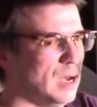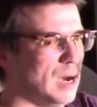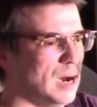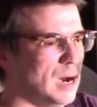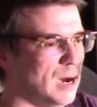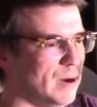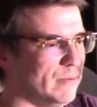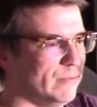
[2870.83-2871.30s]

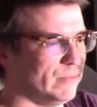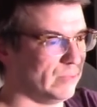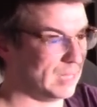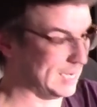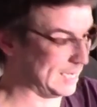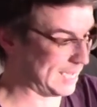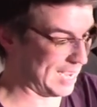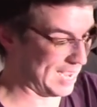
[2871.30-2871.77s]
of
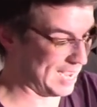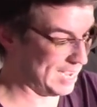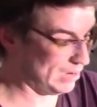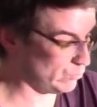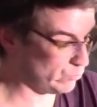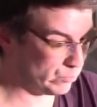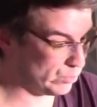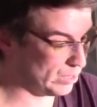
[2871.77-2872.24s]

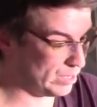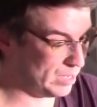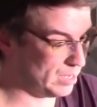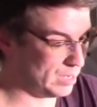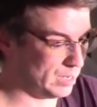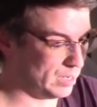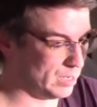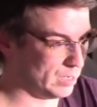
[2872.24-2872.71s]

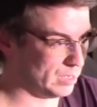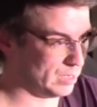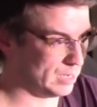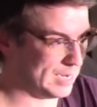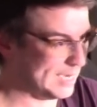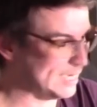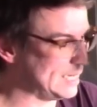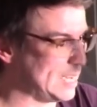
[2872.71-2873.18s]
every
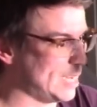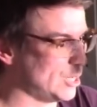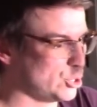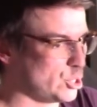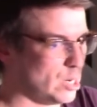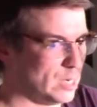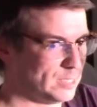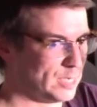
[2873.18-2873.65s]

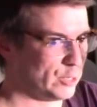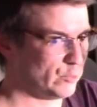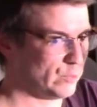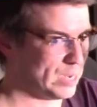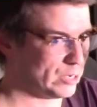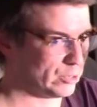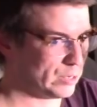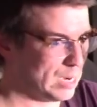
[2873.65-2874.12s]
EDH content
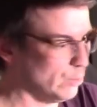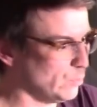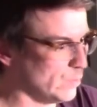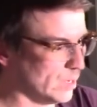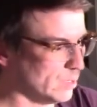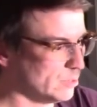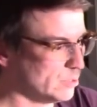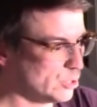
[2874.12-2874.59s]
creator out
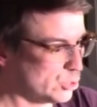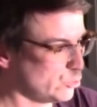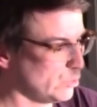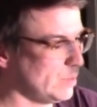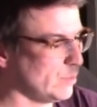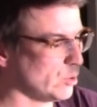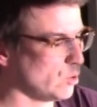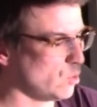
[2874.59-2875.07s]
there,
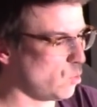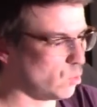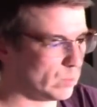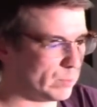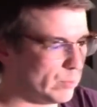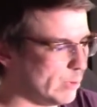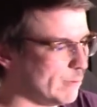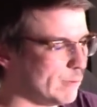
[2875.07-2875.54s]
streamer or
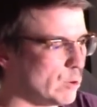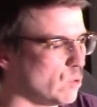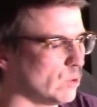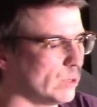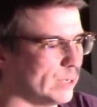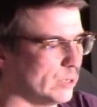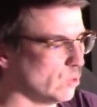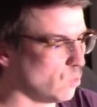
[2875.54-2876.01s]

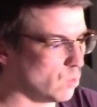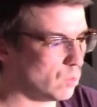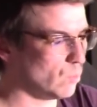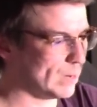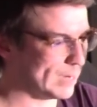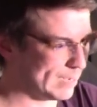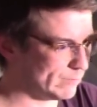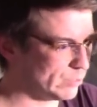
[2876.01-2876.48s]
pre-recorded or
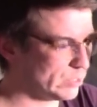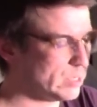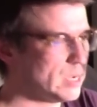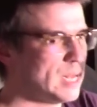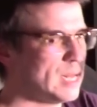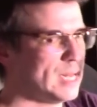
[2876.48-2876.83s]
whatever.